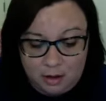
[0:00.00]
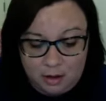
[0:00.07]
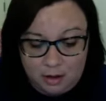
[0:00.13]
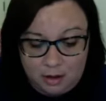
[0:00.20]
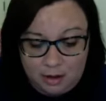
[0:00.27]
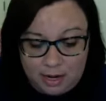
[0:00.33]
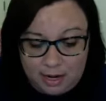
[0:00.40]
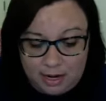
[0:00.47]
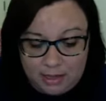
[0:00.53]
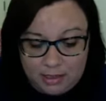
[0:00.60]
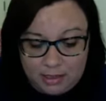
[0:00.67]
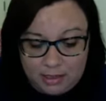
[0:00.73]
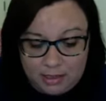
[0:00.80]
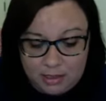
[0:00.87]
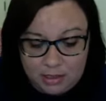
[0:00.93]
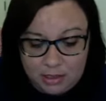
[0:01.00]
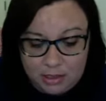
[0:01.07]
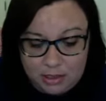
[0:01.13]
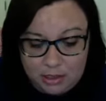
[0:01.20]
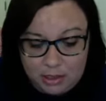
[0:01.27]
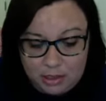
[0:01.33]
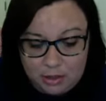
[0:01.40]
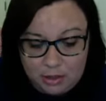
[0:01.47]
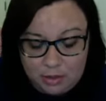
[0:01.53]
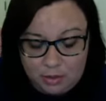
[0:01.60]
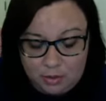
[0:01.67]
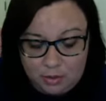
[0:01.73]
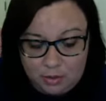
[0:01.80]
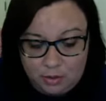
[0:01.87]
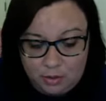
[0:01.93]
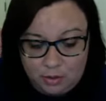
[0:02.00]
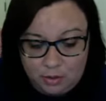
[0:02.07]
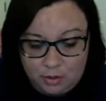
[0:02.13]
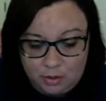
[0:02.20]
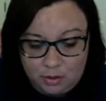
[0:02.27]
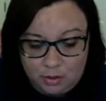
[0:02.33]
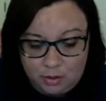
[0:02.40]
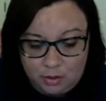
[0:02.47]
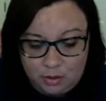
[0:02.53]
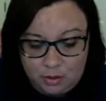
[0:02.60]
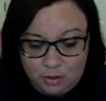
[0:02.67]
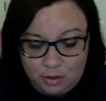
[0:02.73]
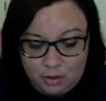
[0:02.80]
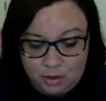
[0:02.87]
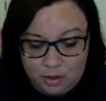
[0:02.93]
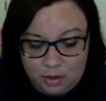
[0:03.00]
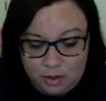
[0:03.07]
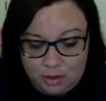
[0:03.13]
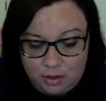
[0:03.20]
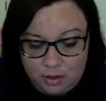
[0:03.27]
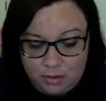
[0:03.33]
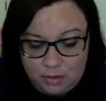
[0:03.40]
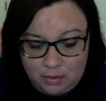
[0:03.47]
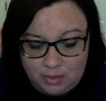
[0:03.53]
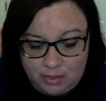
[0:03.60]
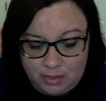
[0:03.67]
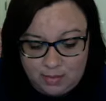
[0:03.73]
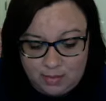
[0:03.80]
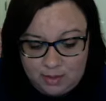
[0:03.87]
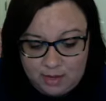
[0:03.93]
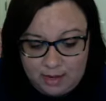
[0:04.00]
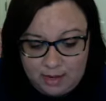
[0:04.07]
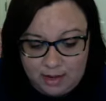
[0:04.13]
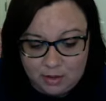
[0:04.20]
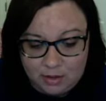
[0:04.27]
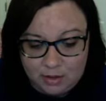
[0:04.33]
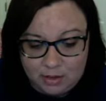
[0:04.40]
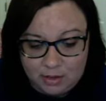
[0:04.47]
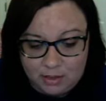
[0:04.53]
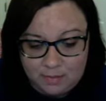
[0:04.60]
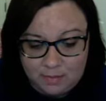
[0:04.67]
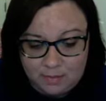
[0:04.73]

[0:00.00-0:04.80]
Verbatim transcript: all right, so what's something else?